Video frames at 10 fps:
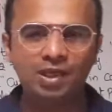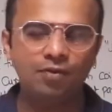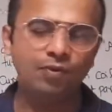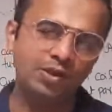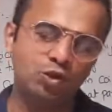dear
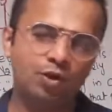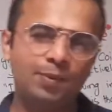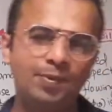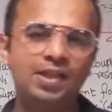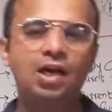viewers,
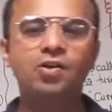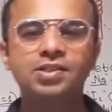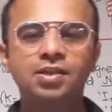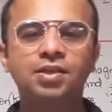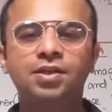Shoaib and Dayo
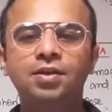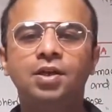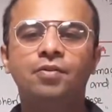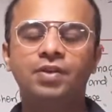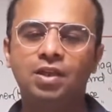is
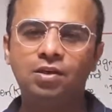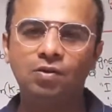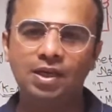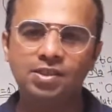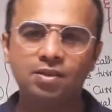here with a new
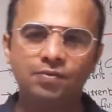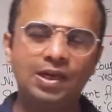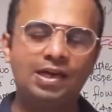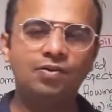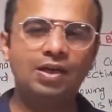lecture of
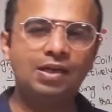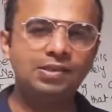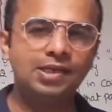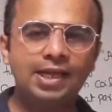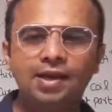electrical
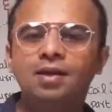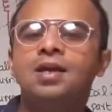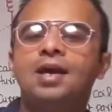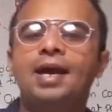engineering,